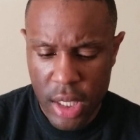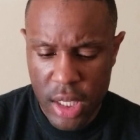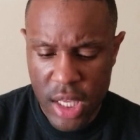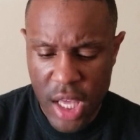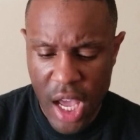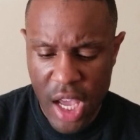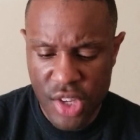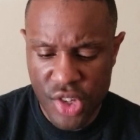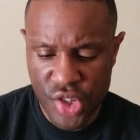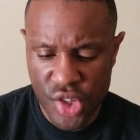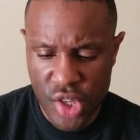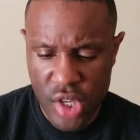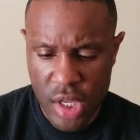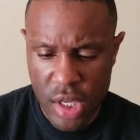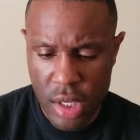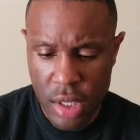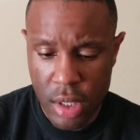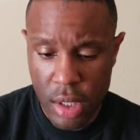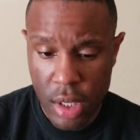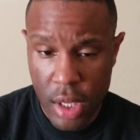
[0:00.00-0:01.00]

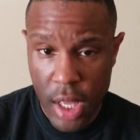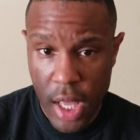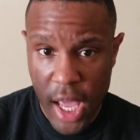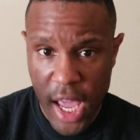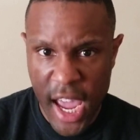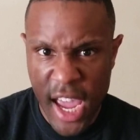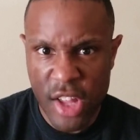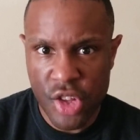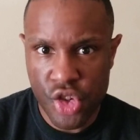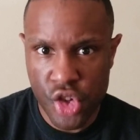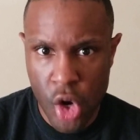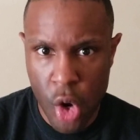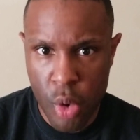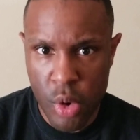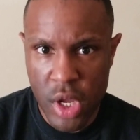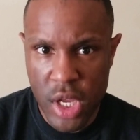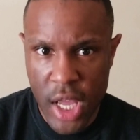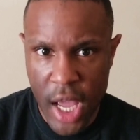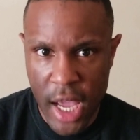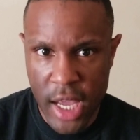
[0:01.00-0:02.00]
KC, and
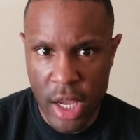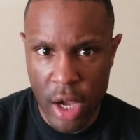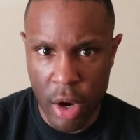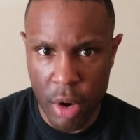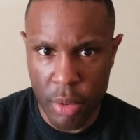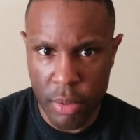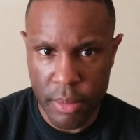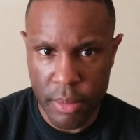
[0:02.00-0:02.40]
Tony Yayo.